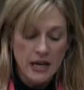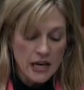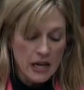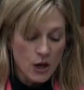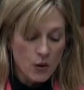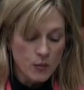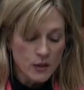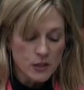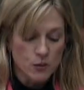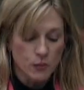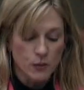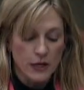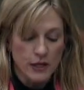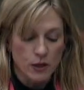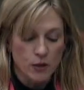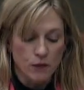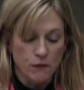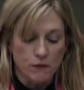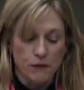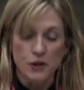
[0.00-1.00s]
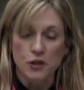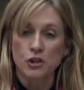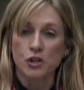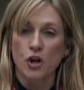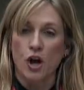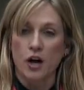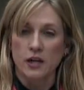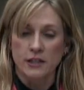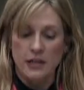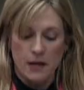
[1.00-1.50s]
it was Ric who first
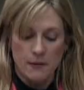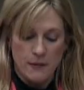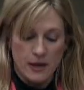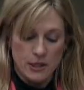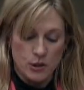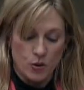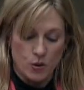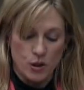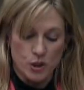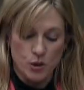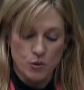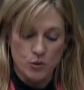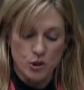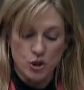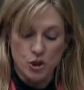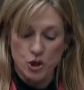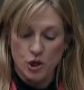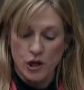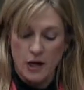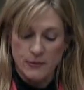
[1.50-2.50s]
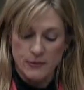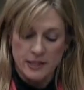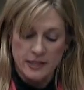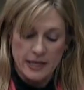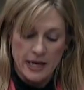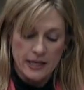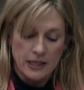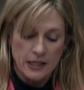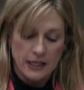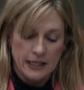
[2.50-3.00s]
knocked at my door to ensure I was
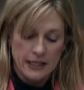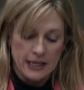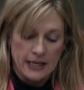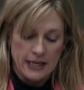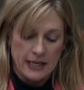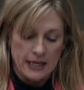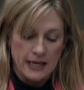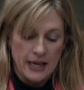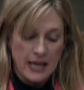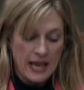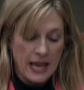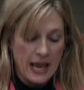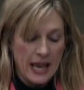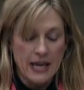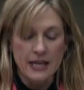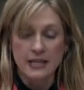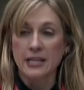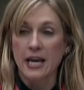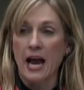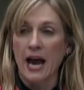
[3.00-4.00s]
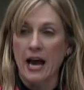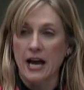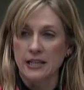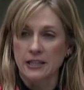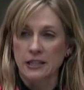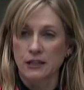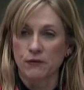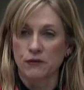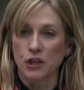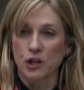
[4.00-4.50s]
settling in and to
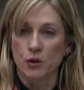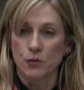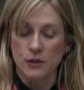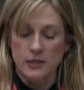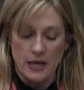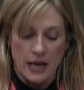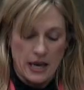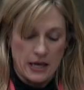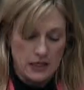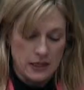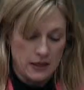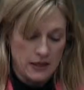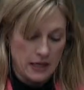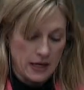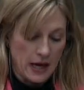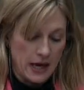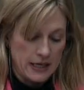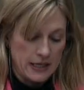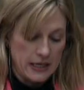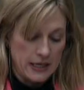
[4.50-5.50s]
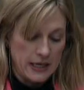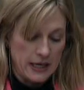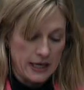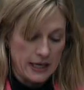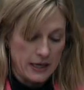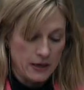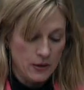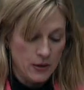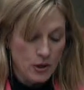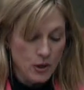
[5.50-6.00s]
ask if there was anything I
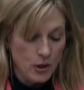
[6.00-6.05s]
needed.